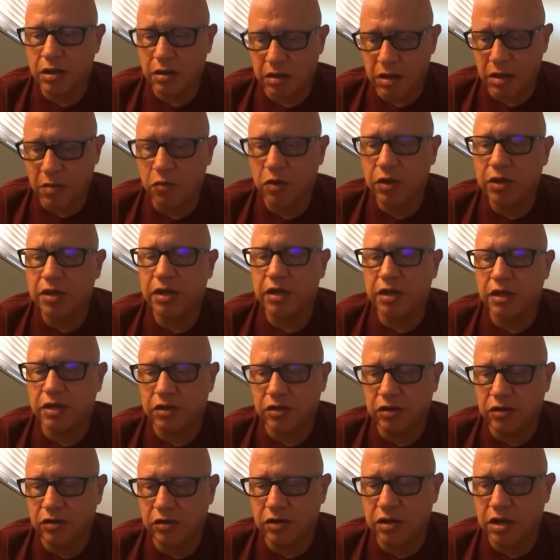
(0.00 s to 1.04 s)
i'm working on a
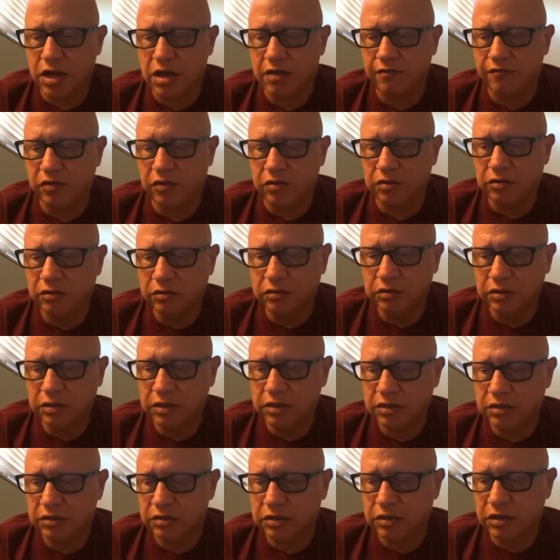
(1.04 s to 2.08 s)
new novel
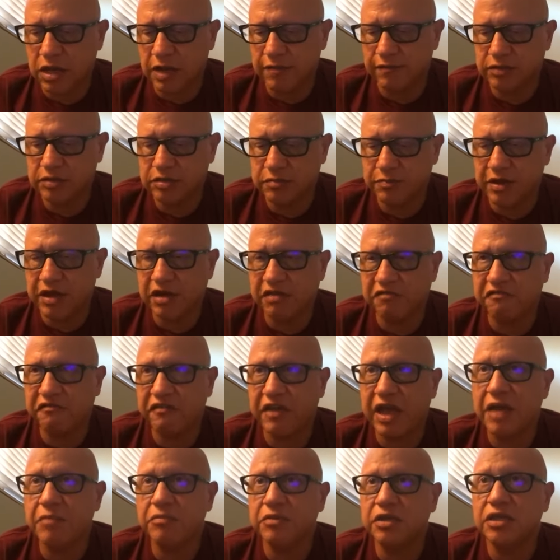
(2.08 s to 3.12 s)
and the novel is about a
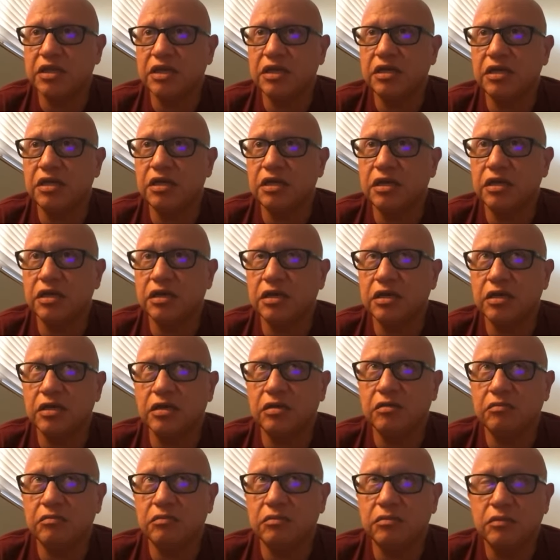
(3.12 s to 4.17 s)
family
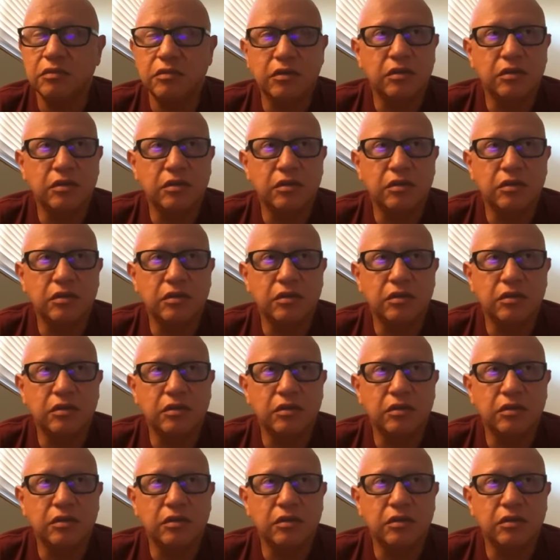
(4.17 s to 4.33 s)
um,